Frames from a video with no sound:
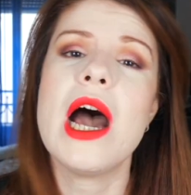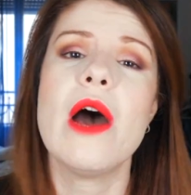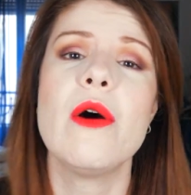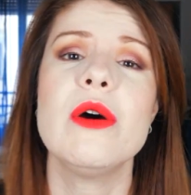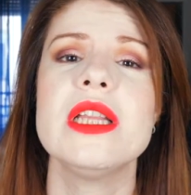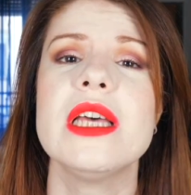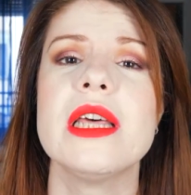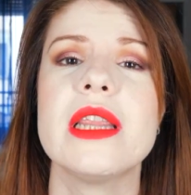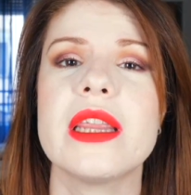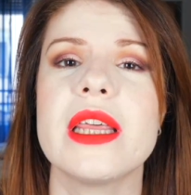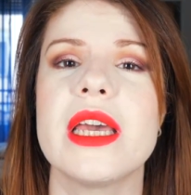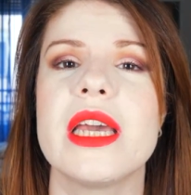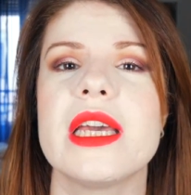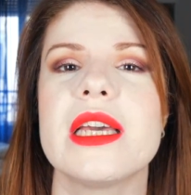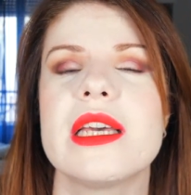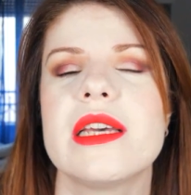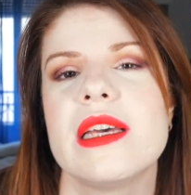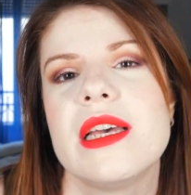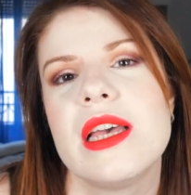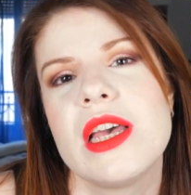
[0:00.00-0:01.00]
I want to
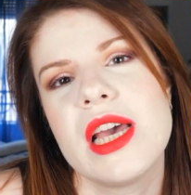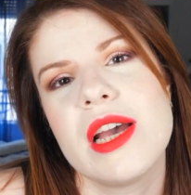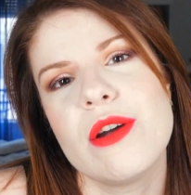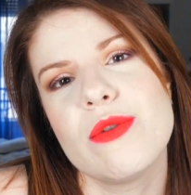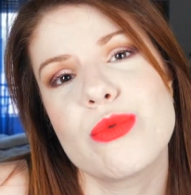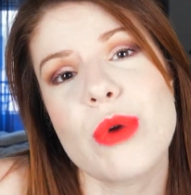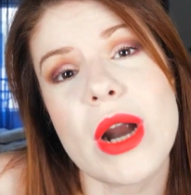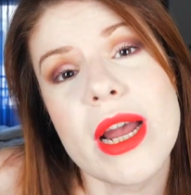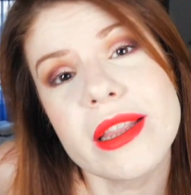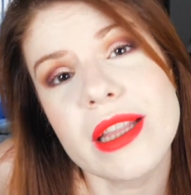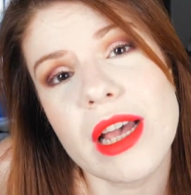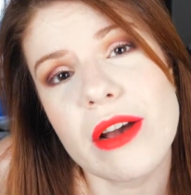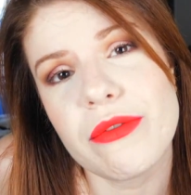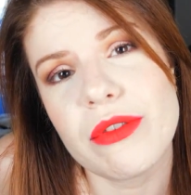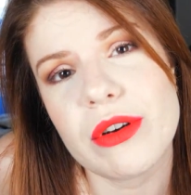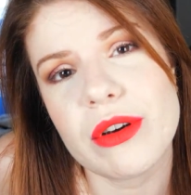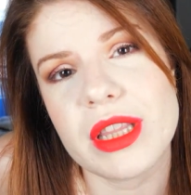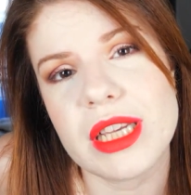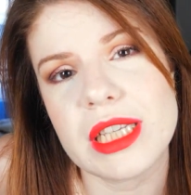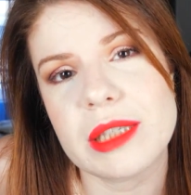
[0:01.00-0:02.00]
thank Rana
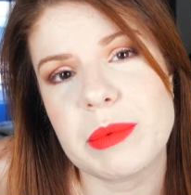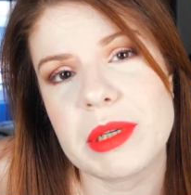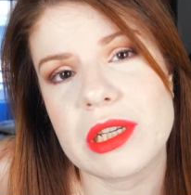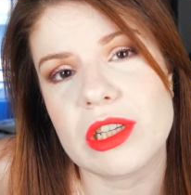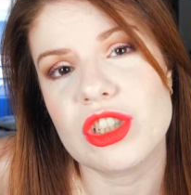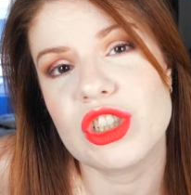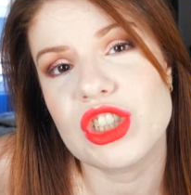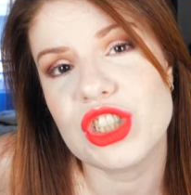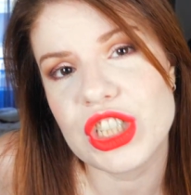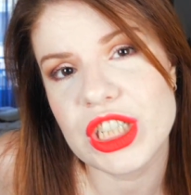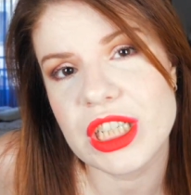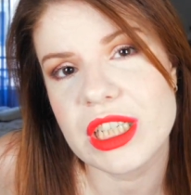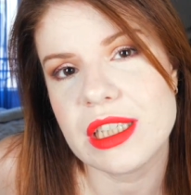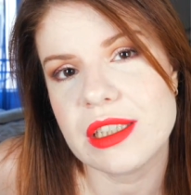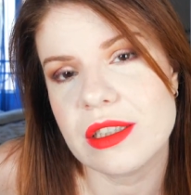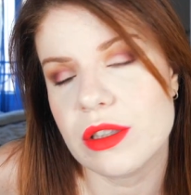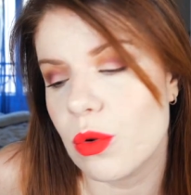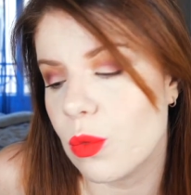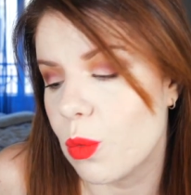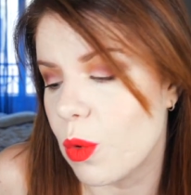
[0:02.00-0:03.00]
for this because
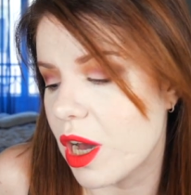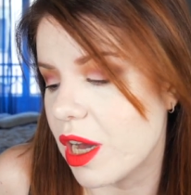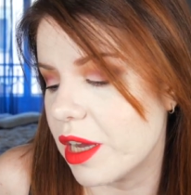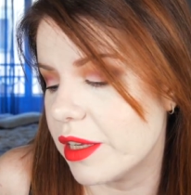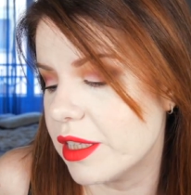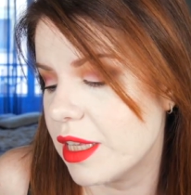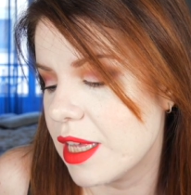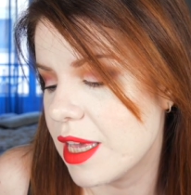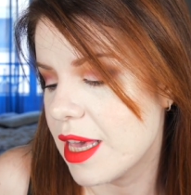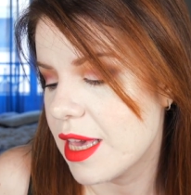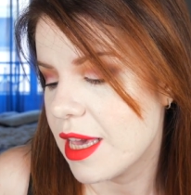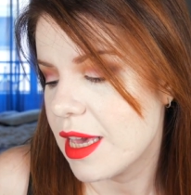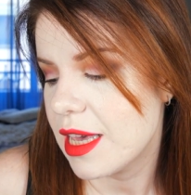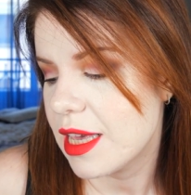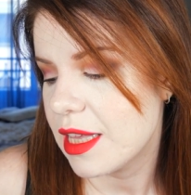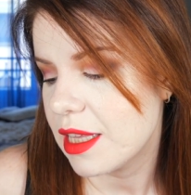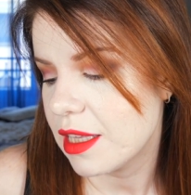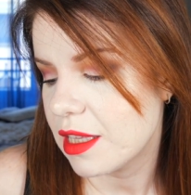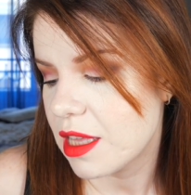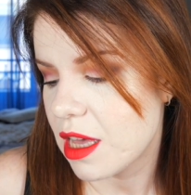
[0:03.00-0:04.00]
she's the one
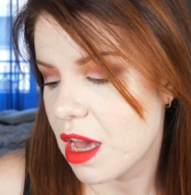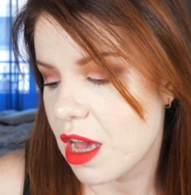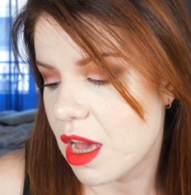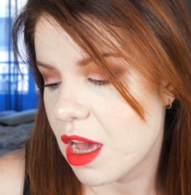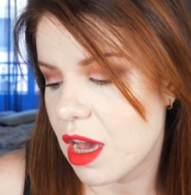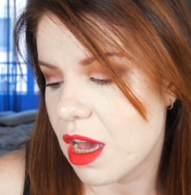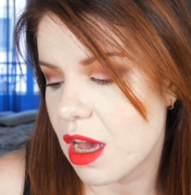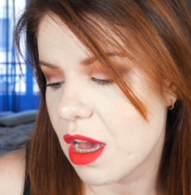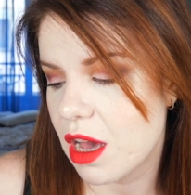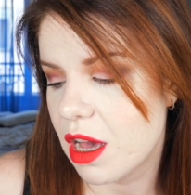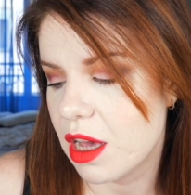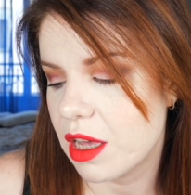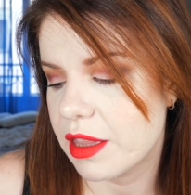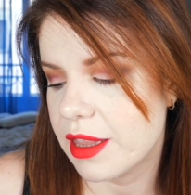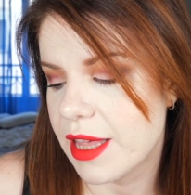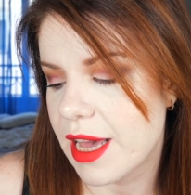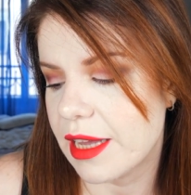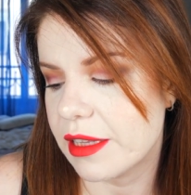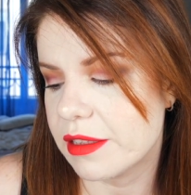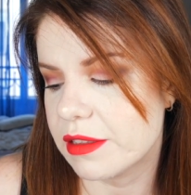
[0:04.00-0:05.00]

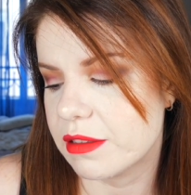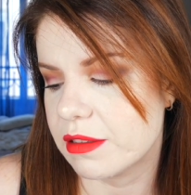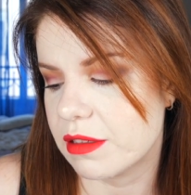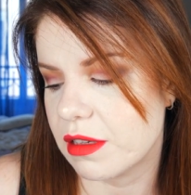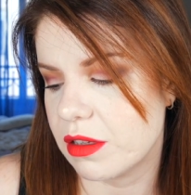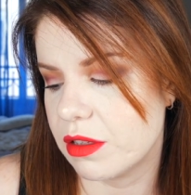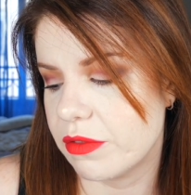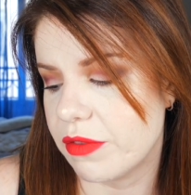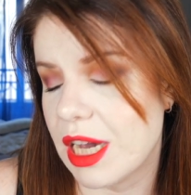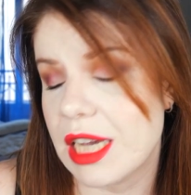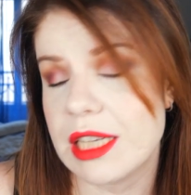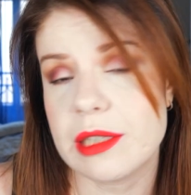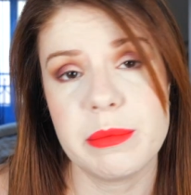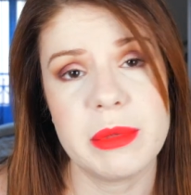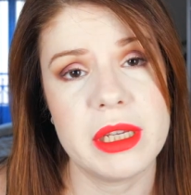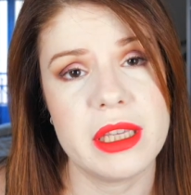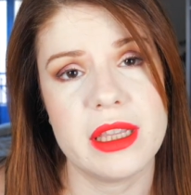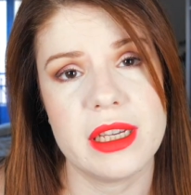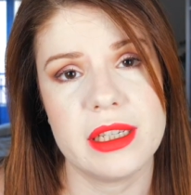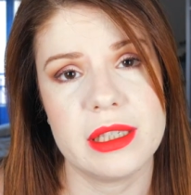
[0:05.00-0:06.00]
that advised
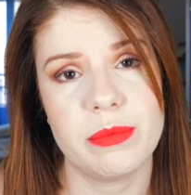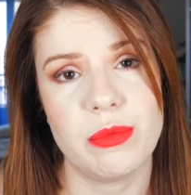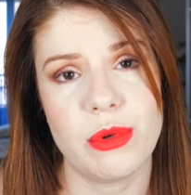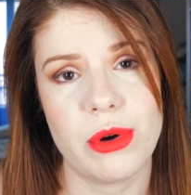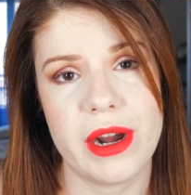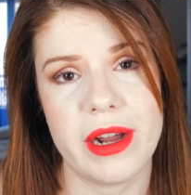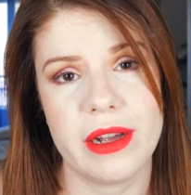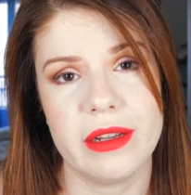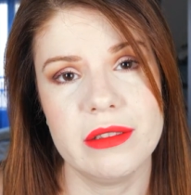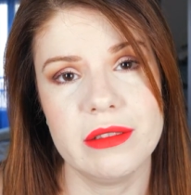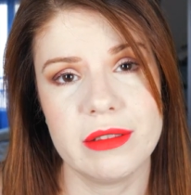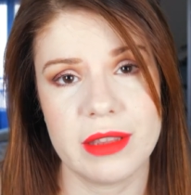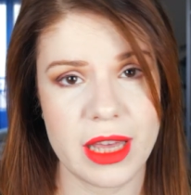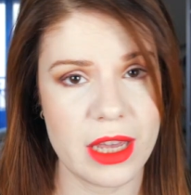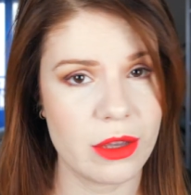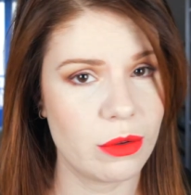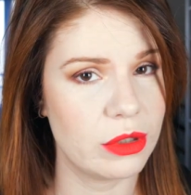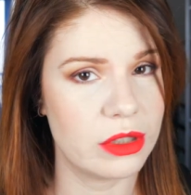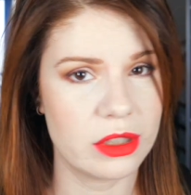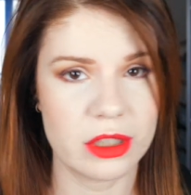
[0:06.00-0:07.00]
me this brand.
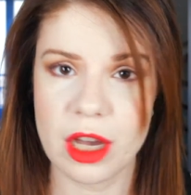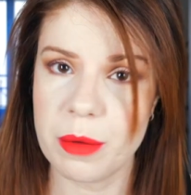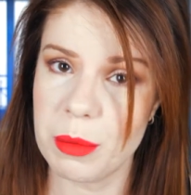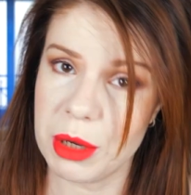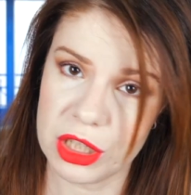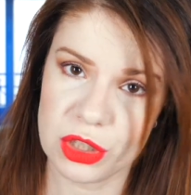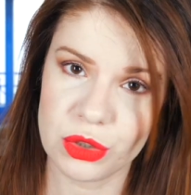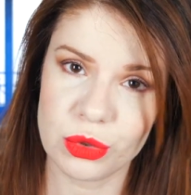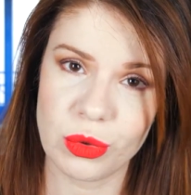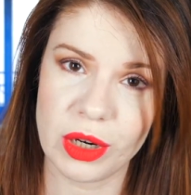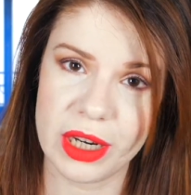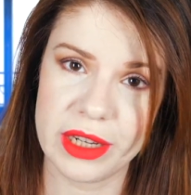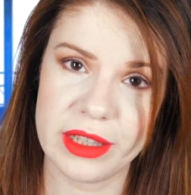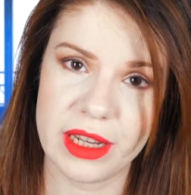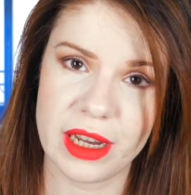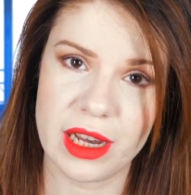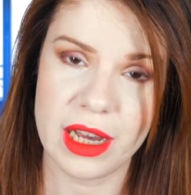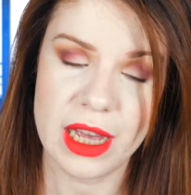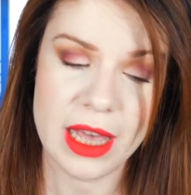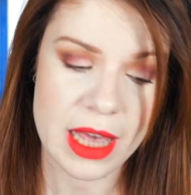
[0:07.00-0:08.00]
Thank you so much,
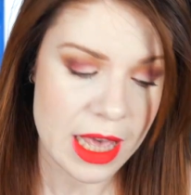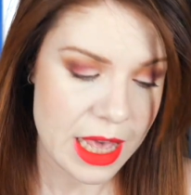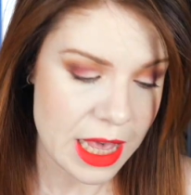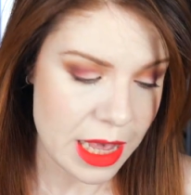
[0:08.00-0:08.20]
Rana.